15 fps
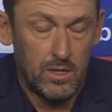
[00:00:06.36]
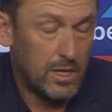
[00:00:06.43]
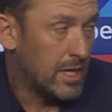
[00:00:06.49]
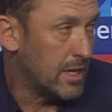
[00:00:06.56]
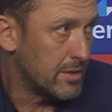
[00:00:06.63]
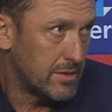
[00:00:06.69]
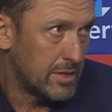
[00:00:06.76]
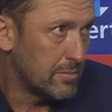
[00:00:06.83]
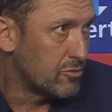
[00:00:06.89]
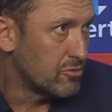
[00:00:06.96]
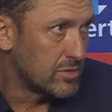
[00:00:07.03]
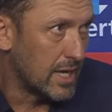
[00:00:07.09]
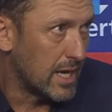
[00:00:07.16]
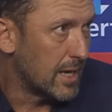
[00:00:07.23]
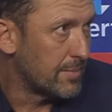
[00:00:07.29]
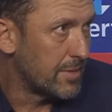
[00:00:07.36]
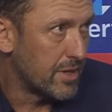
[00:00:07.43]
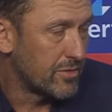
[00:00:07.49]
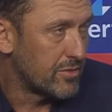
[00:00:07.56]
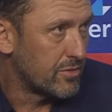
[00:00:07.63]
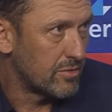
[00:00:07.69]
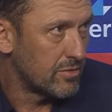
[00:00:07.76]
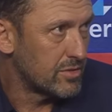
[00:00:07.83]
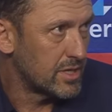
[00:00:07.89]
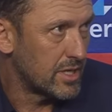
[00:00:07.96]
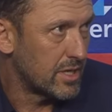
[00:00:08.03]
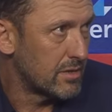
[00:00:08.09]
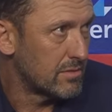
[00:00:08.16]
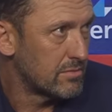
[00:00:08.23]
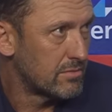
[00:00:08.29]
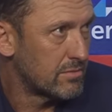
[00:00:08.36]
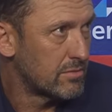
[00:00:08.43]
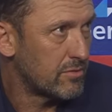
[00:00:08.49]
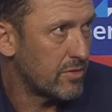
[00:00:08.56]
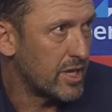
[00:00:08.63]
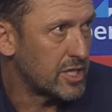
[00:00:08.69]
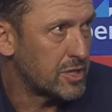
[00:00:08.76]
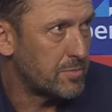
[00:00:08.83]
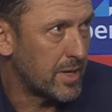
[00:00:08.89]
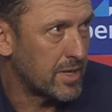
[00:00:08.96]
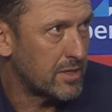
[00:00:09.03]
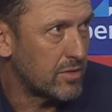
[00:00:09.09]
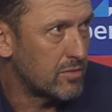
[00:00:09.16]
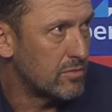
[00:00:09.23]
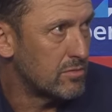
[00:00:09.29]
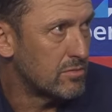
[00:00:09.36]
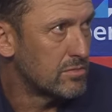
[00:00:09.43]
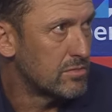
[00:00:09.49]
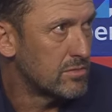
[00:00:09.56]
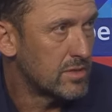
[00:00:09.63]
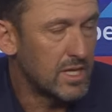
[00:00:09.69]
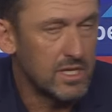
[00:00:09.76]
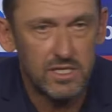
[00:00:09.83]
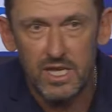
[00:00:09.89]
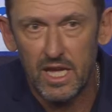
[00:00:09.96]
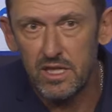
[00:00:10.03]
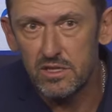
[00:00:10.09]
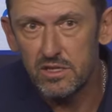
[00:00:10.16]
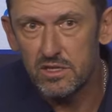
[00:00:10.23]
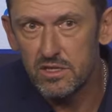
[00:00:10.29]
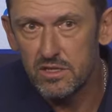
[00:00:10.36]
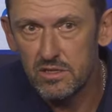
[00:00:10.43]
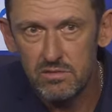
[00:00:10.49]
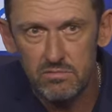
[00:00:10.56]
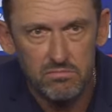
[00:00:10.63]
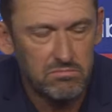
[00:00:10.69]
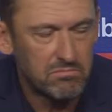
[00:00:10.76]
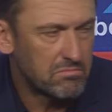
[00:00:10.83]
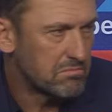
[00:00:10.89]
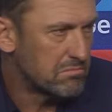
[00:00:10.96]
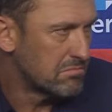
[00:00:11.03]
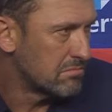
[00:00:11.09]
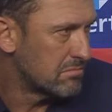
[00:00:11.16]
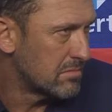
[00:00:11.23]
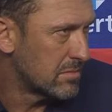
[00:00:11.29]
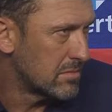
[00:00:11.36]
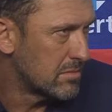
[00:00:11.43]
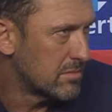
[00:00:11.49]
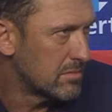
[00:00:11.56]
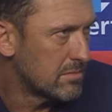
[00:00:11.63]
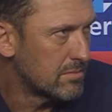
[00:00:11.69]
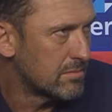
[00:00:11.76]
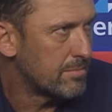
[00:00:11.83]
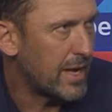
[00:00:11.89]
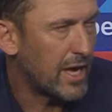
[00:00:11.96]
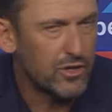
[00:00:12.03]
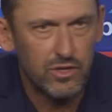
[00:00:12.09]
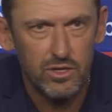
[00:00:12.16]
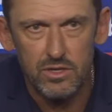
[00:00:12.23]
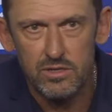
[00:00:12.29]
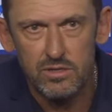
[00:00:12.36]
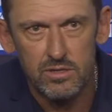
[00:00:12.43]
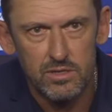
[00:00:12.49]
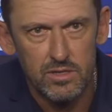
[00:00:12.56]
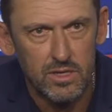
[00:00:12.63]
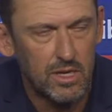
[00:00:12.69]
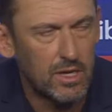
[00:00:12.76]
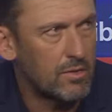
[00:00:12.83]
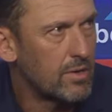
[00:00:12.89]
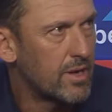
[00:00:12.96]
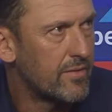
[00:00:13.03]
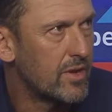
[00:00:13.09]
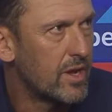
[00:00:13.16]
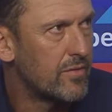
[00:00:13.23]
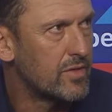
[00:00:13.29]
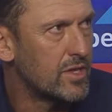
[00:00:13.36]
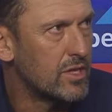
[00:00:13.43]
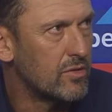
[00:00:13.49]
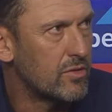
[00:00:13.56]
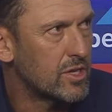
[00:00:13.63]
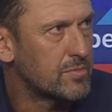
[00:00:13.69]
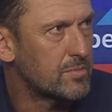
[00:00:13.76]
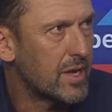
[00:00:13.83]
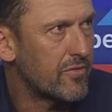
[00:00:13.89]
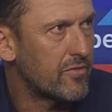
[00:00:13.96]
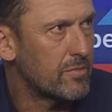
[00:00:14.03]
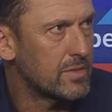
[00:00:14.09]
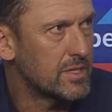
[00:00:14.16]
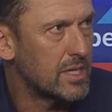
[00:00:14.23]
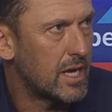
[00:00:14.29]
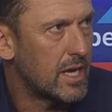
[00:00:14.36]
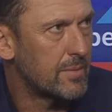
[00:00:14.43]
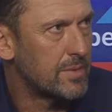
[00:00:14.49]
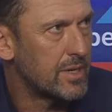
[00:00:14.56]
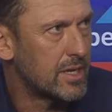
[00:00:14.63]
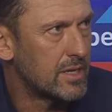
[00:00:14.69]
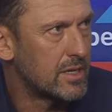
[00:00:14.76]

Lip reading: Yeah, typical derby. I thought it was a great spectacle, intense, passion, you know, everything you expect from a derby.